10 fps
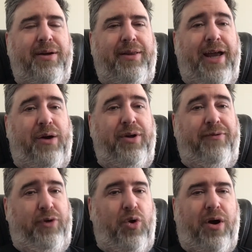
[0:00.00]
Now,
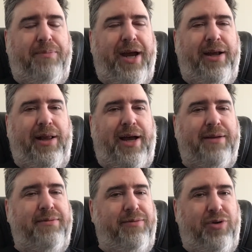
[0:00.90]
if you are paying a lot,
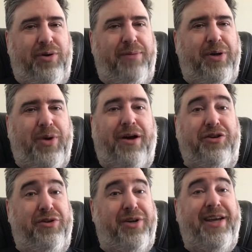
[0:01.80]
don't get me wrong,
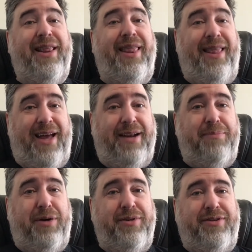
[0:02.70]
you're getting a lot of
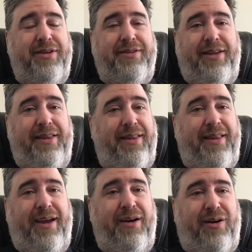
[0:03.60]
bonuses and
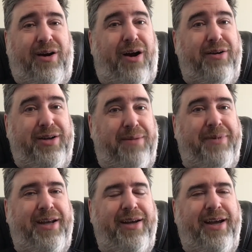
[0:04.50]
they are hard to
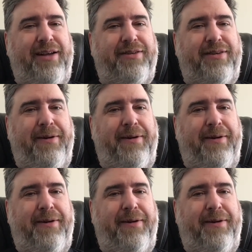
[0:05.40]
compete against.